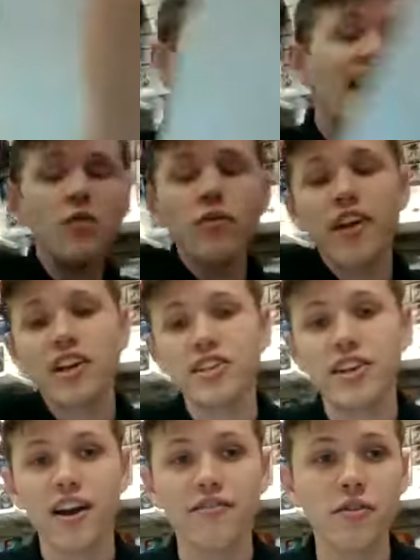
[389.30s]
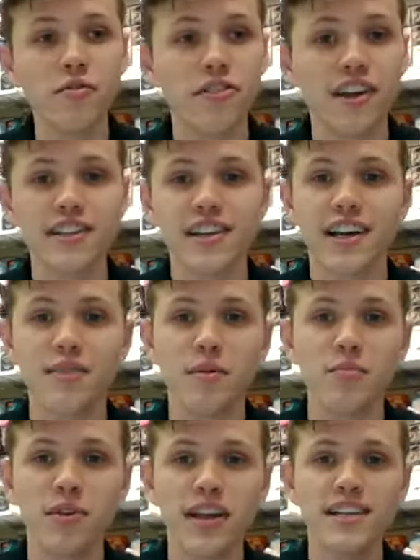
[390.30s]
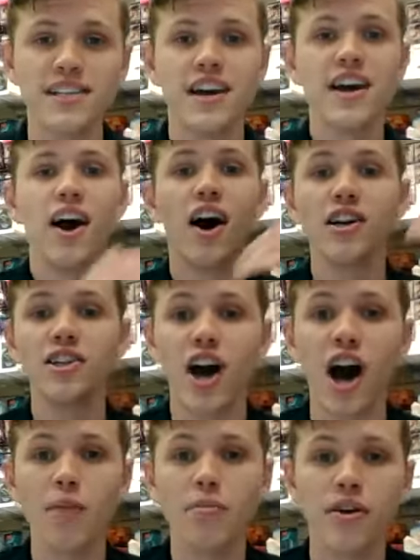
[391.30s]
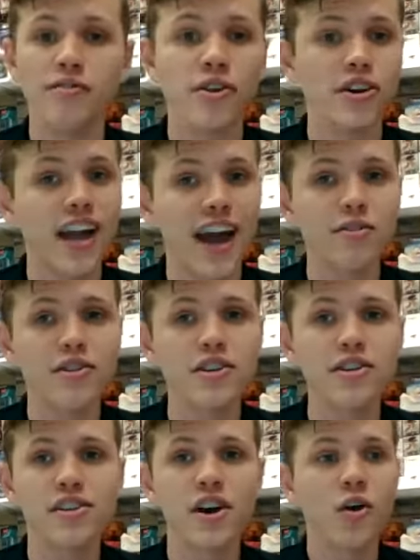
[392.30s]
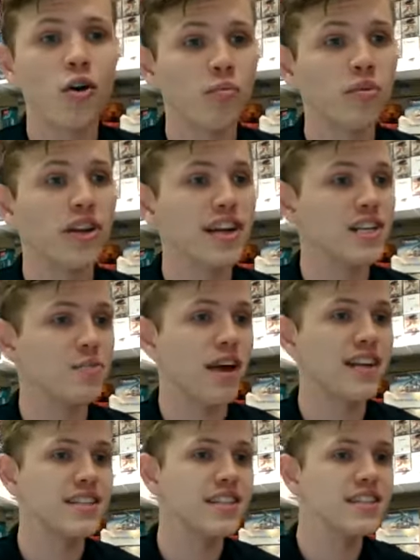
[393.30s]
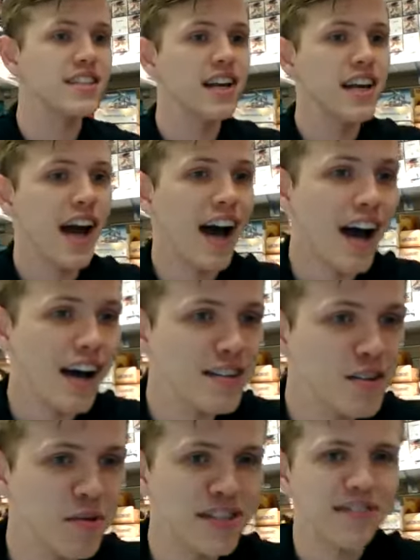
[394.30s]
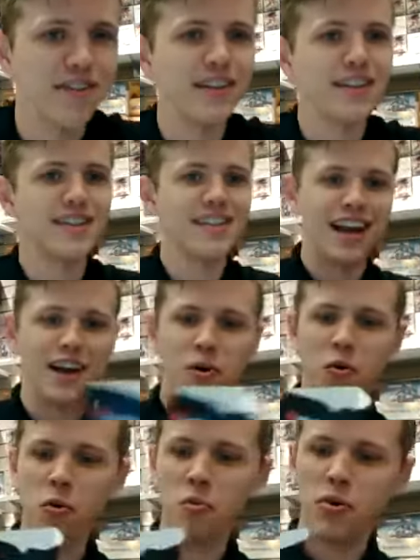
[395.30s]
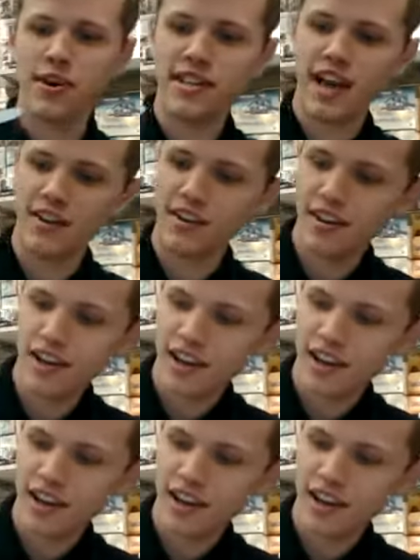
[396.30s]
And we've actually got a few things that can be placed on top of your counters or play spaces. Specifically, this kind of cool printout.